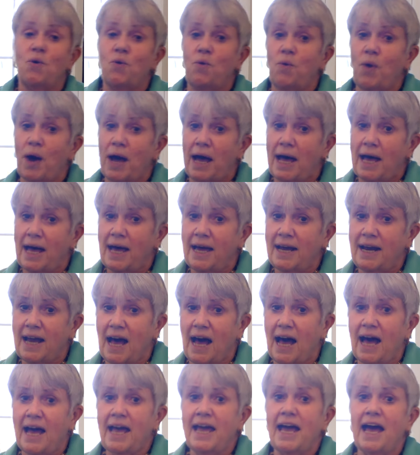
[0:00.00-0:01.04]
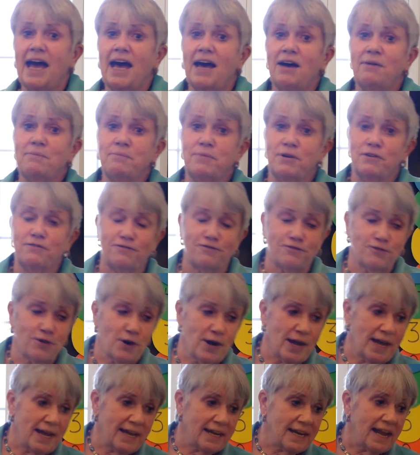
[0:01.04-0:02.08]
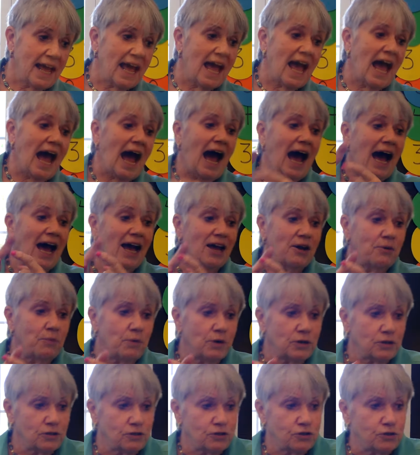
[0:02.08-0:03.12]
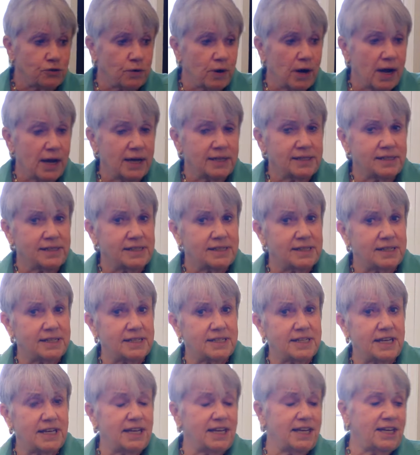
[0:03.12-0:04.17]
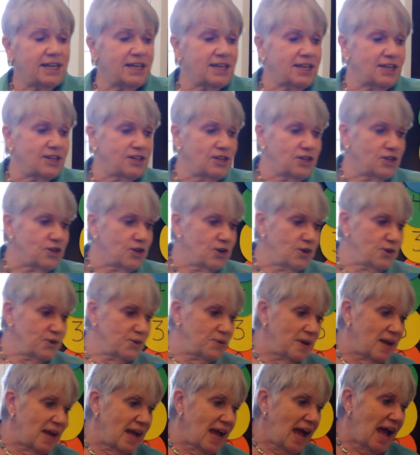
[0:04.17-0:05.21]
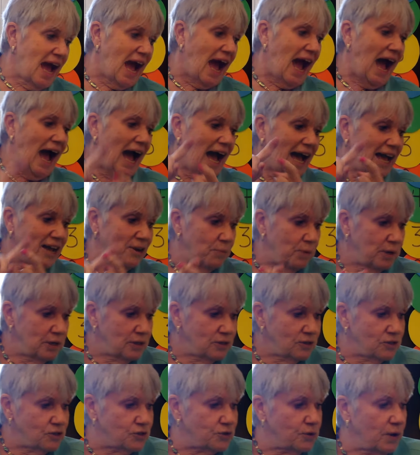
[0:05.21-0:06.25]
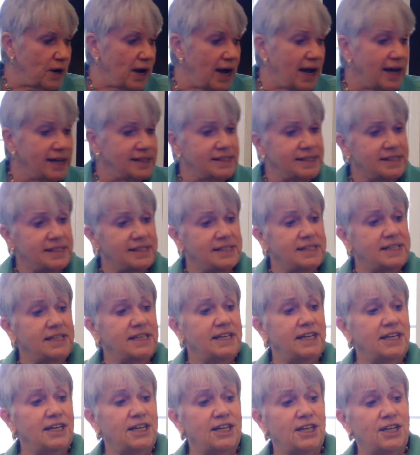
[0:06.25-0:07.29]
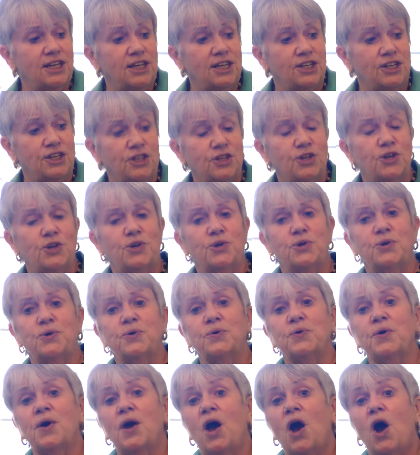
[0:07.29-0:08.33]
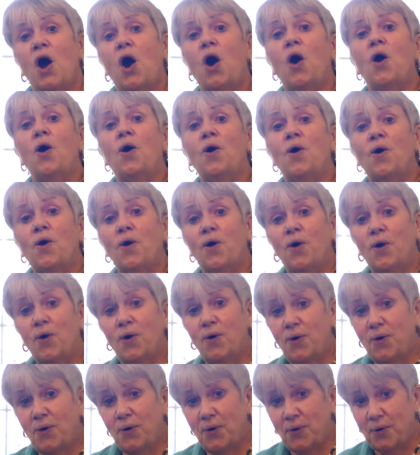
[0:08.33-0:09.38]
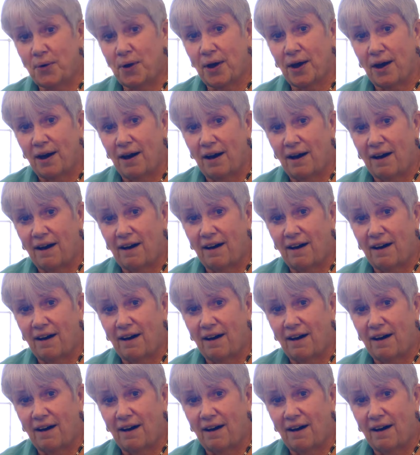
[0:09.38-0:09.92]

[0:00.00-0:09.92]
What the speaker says: When I am afraid, I will trust in you. I will trust in you, oh God.